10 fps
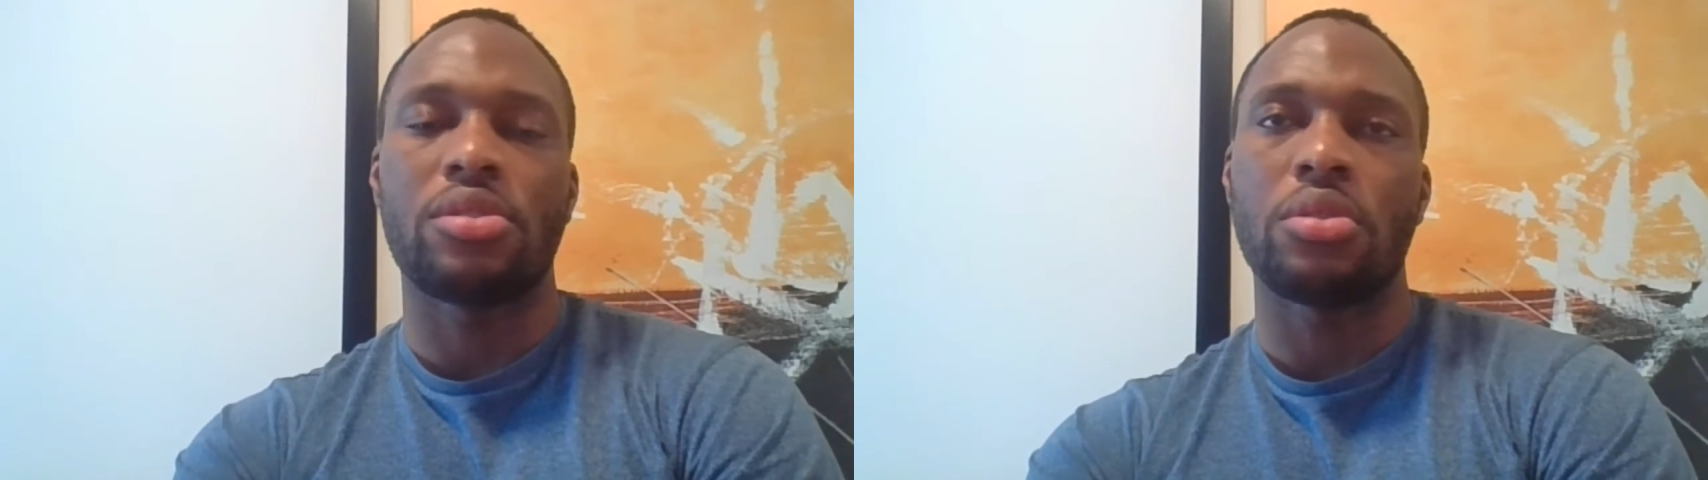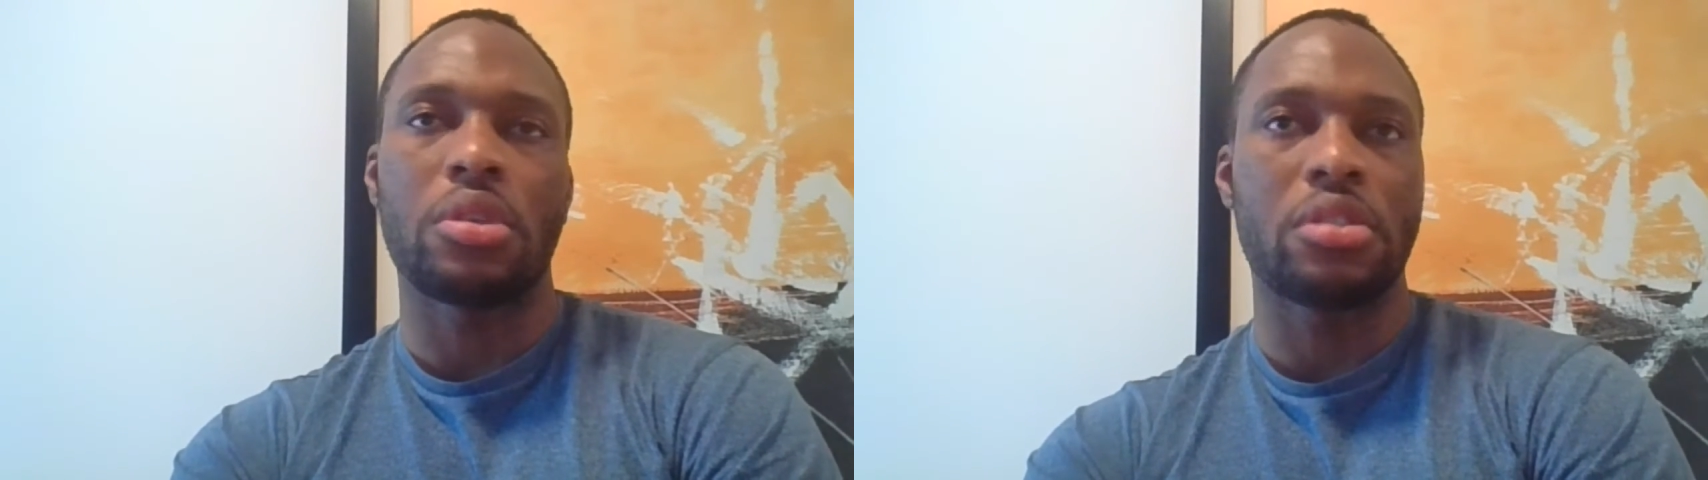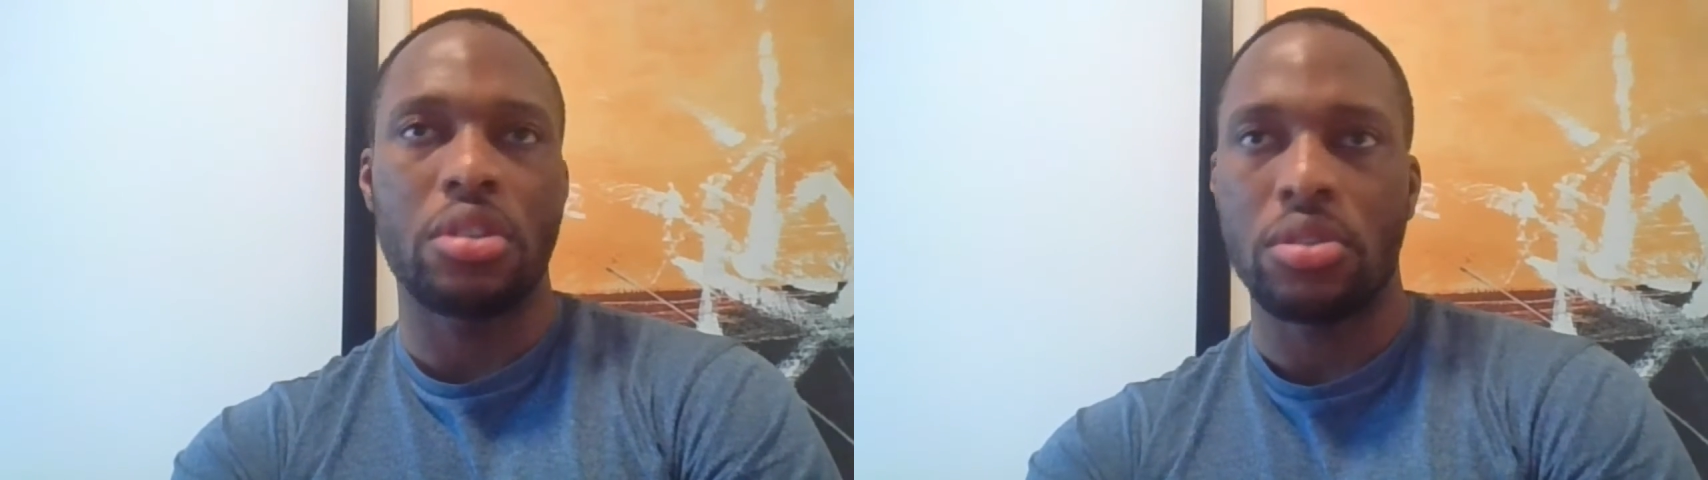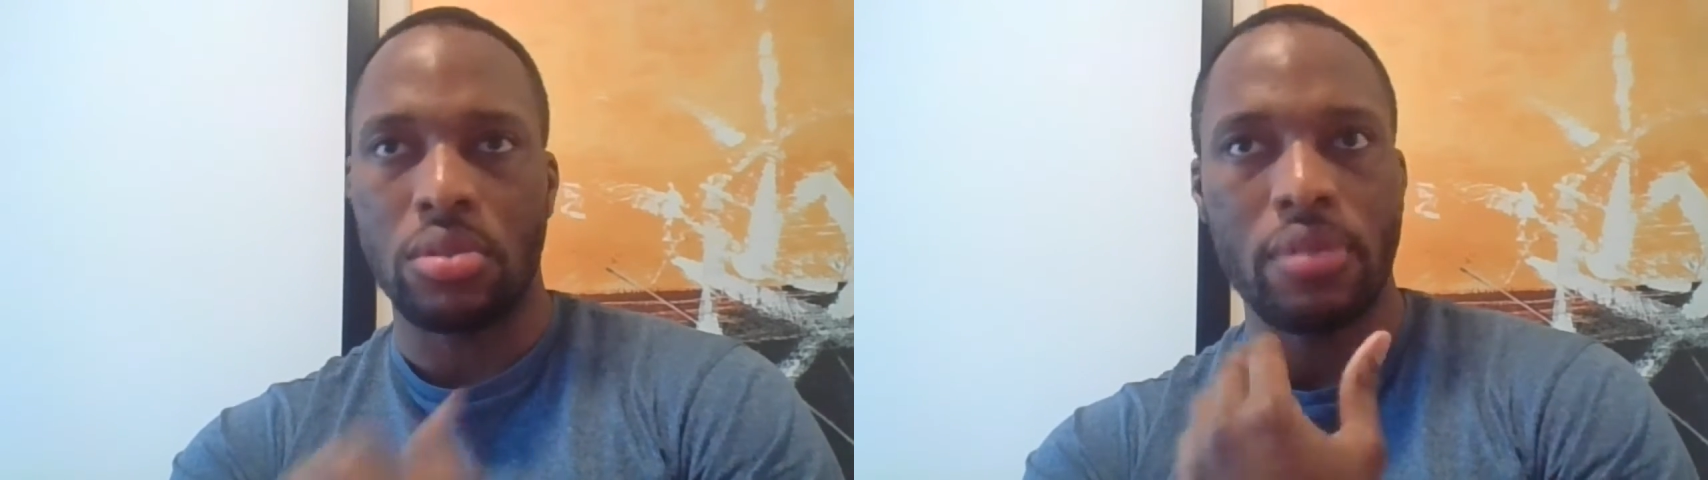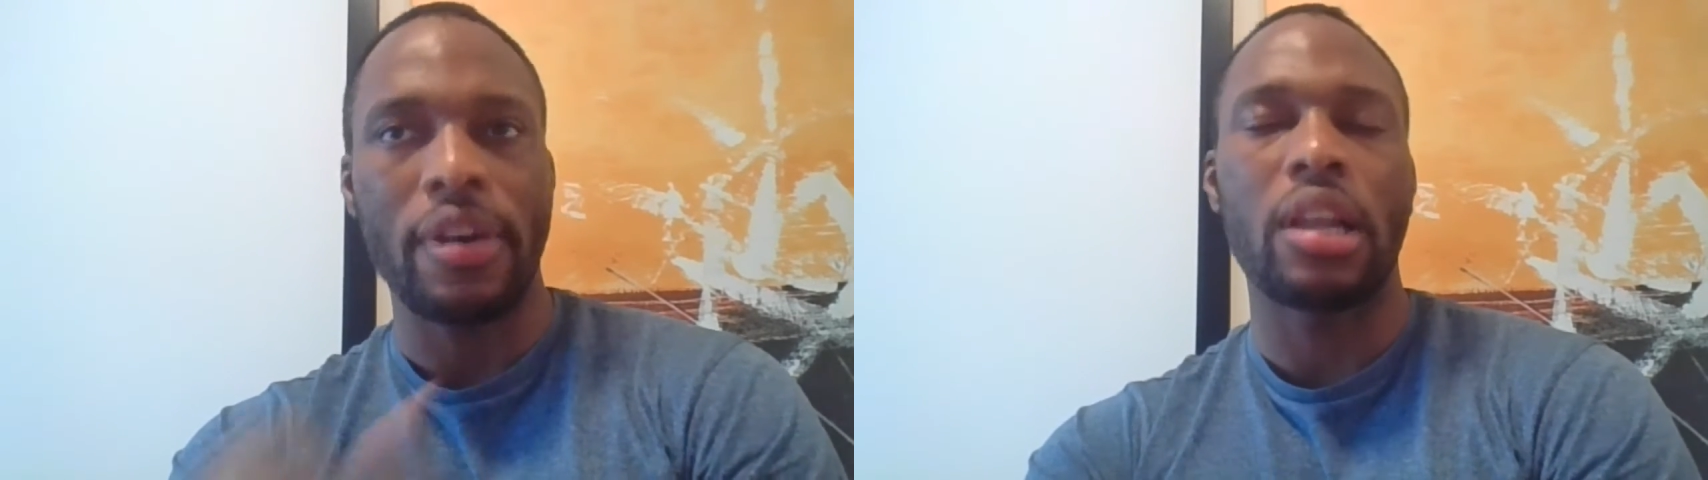to continue to
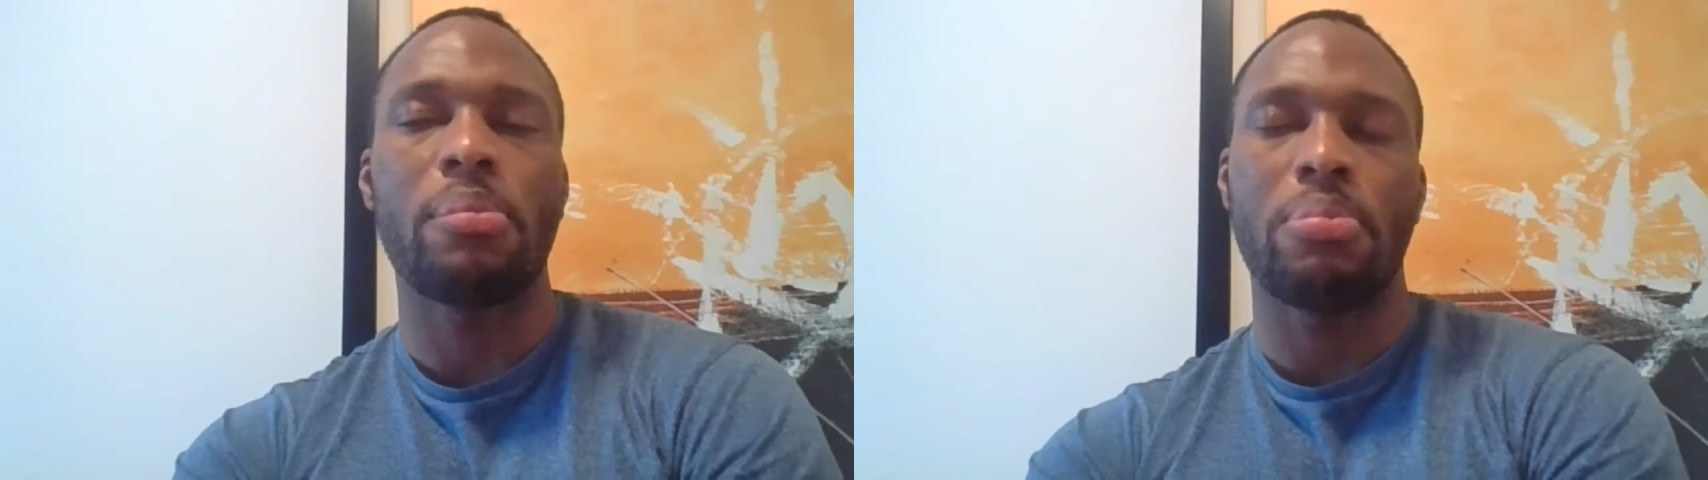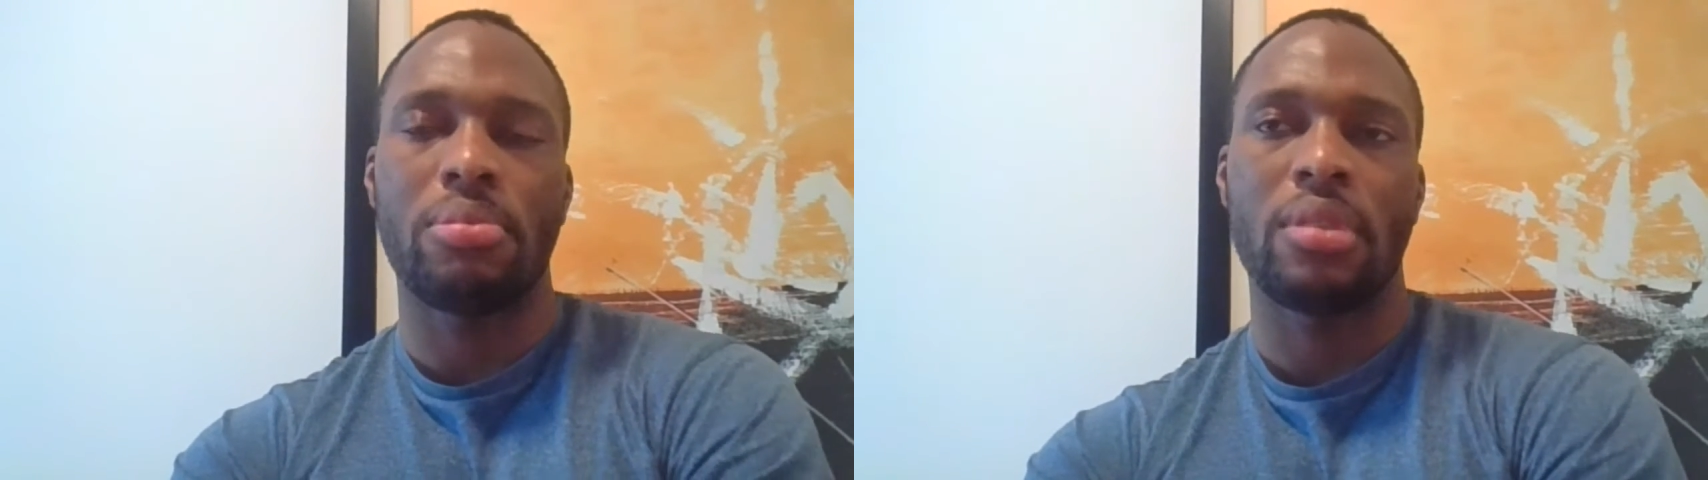develop